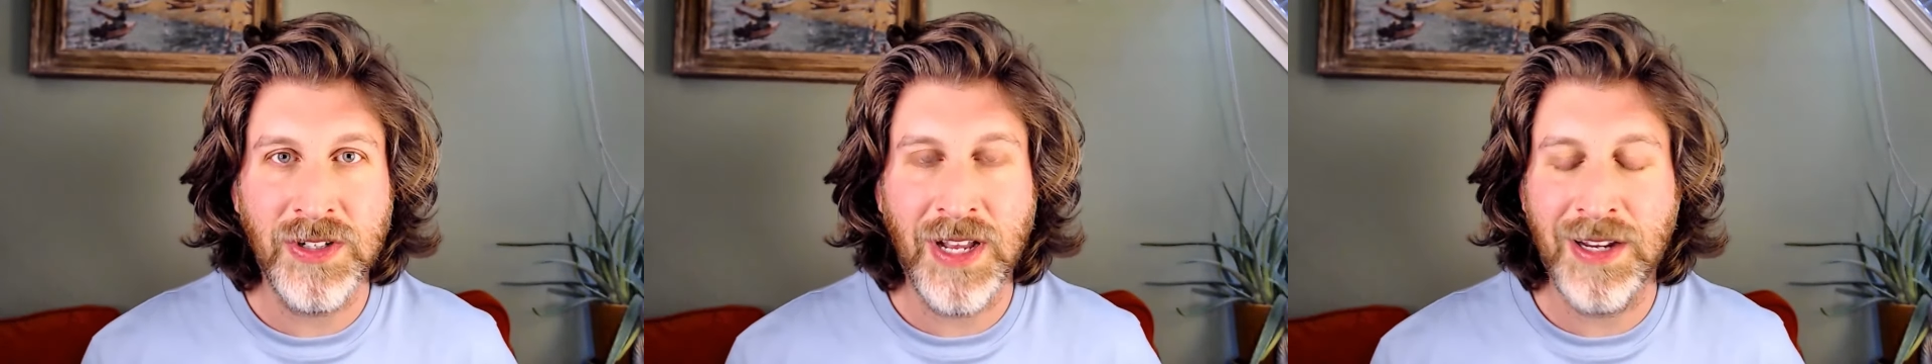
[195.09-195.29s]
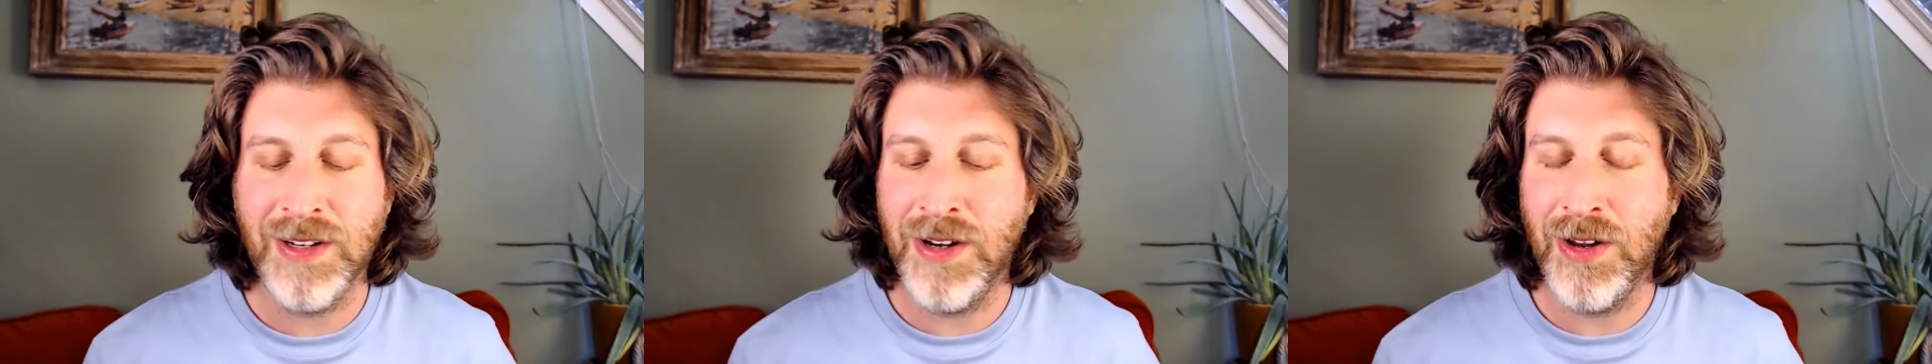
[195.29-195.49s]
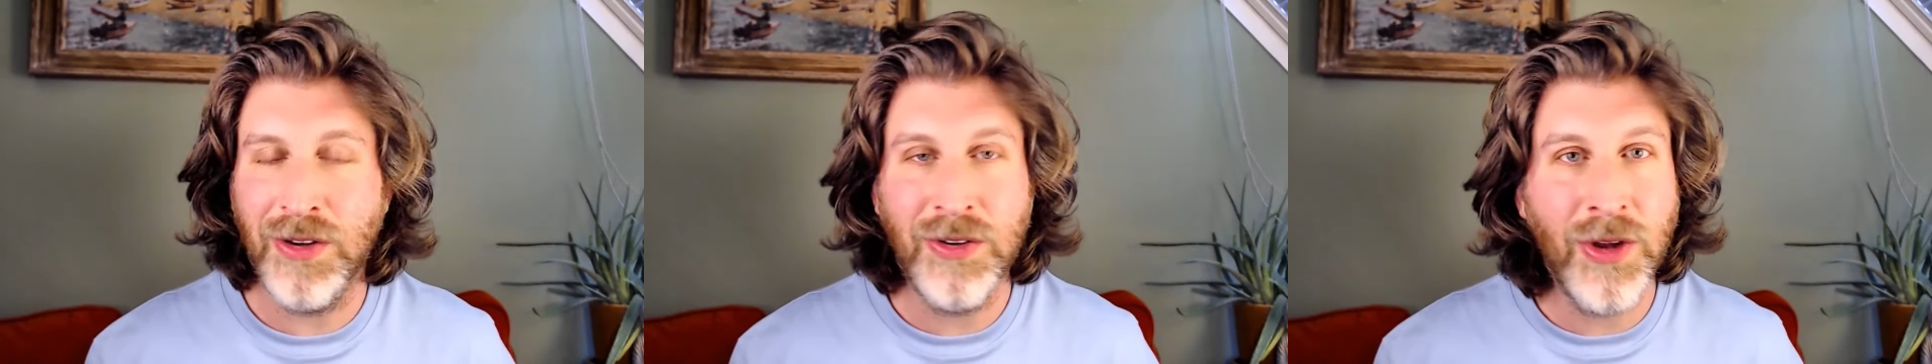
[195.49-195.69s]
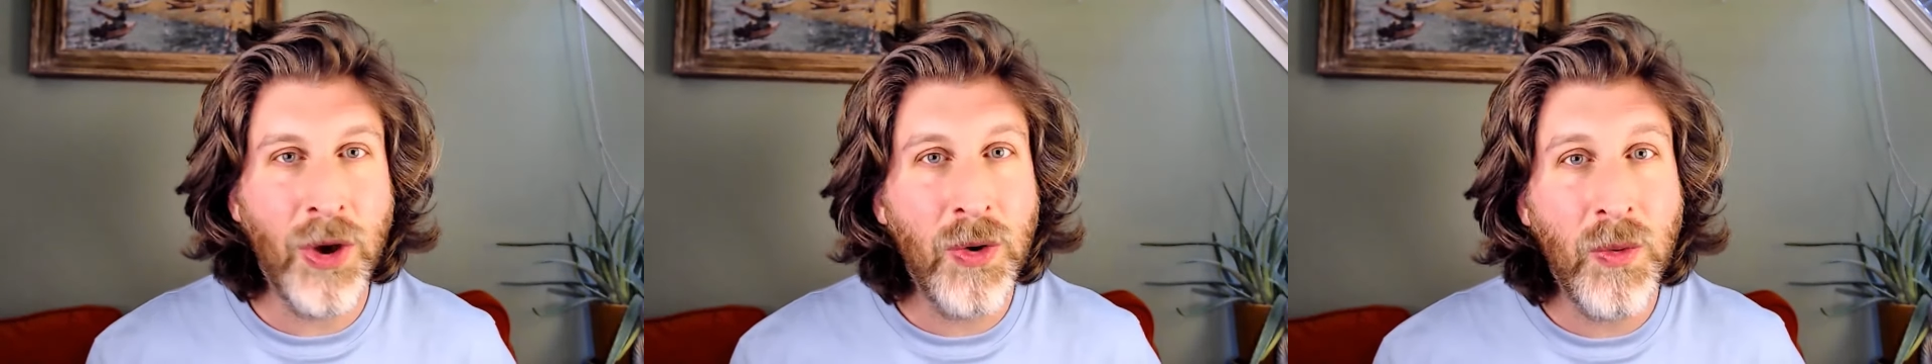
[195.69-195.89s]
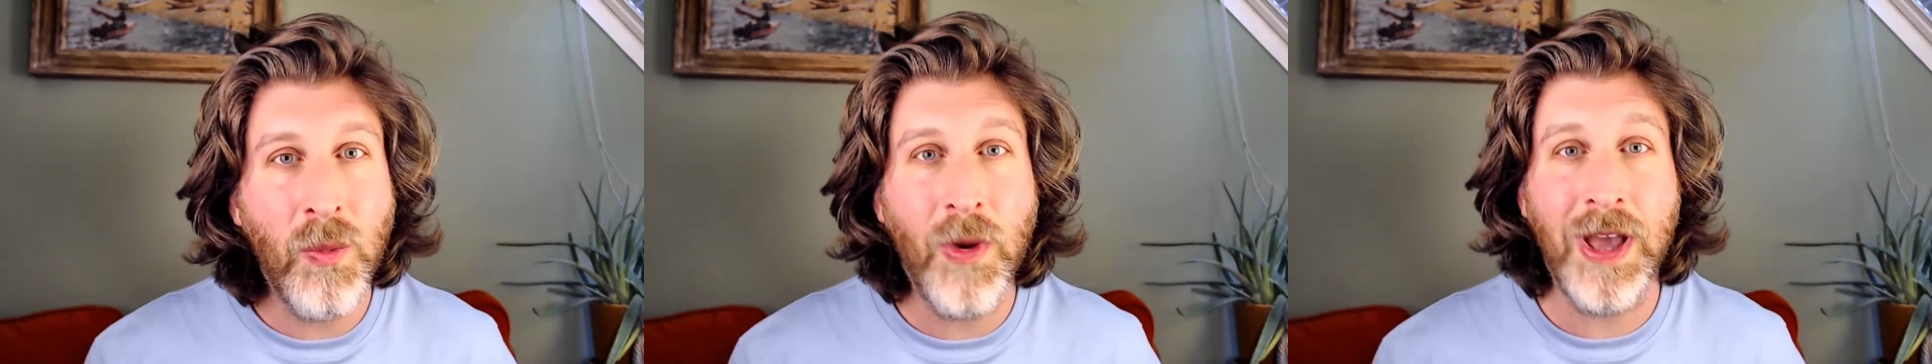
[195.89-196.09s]
and
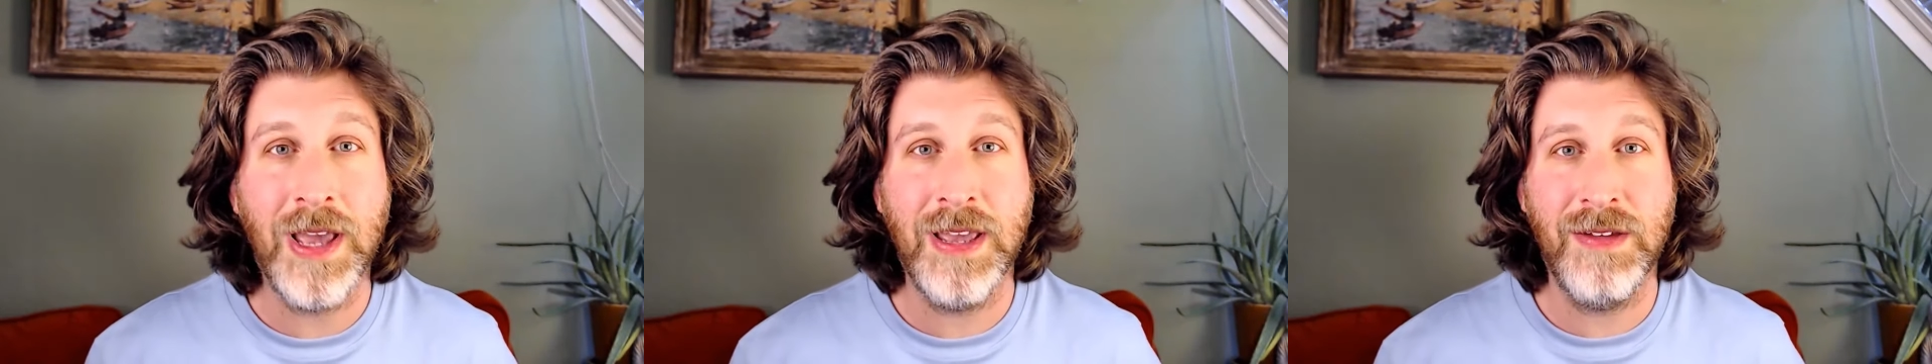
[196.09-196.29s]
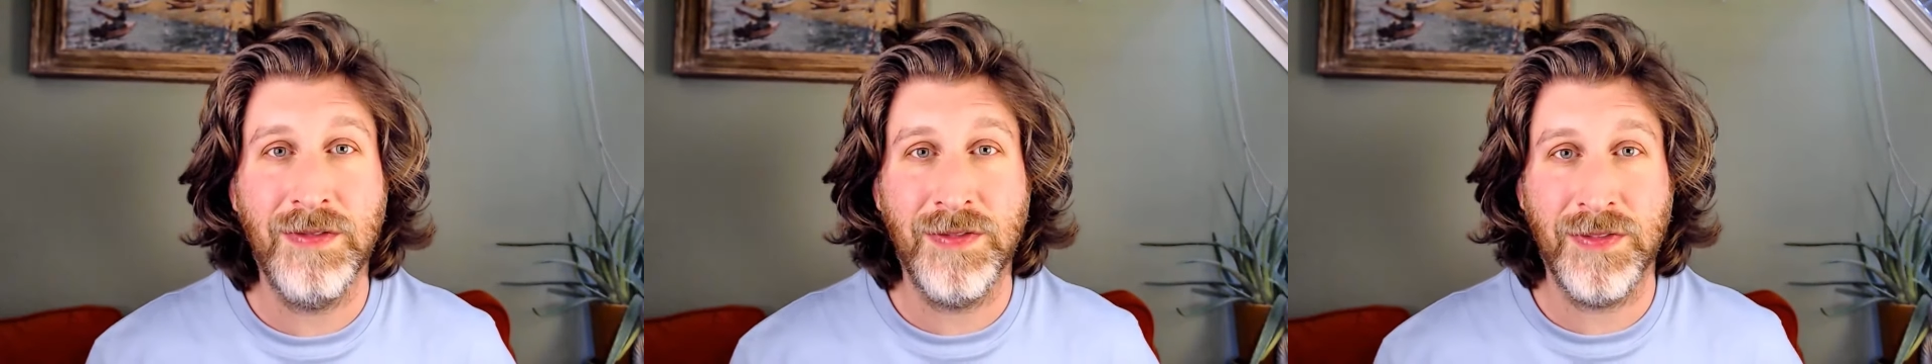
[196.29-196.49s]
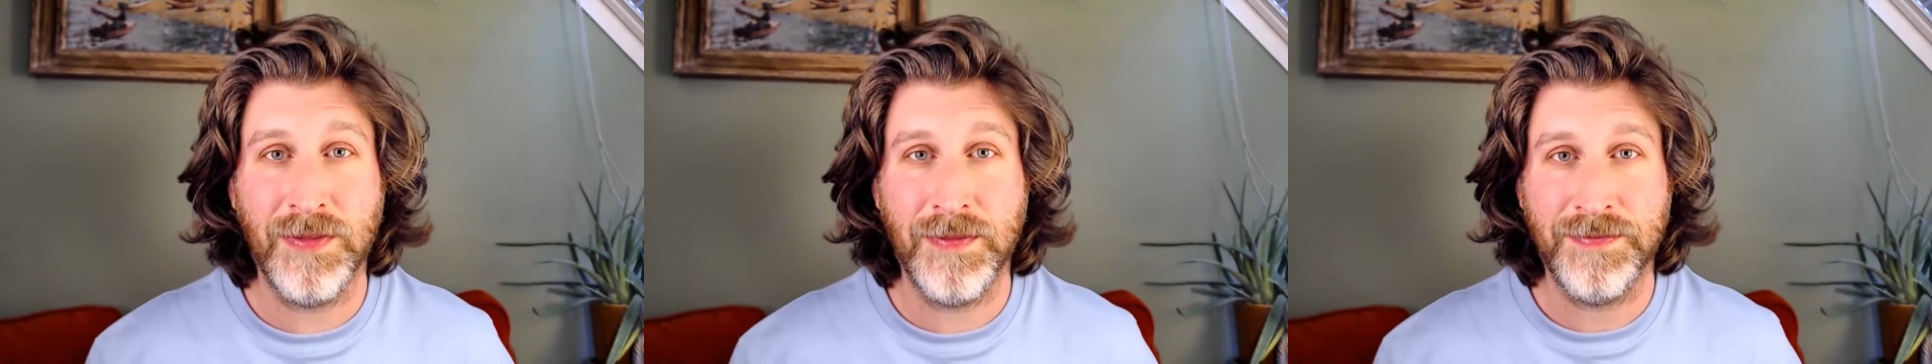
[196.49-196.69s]
no wave